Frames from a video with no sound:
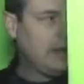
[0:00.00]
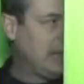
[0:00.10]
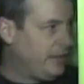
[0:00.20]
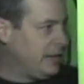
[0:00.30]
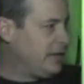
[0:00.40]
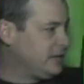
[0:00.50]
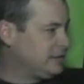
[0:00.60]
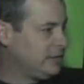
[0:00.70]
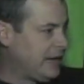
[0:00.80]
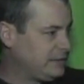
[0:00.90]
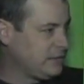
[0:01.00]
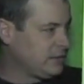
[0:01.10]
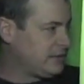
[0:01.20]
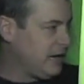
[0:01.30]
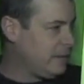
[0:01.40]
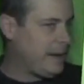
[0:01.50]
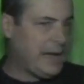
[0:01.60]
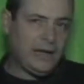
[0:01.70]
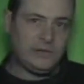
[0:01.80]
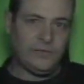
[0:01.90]
and then here's a nice little scare
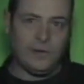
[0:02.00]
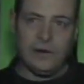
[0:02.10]
box for an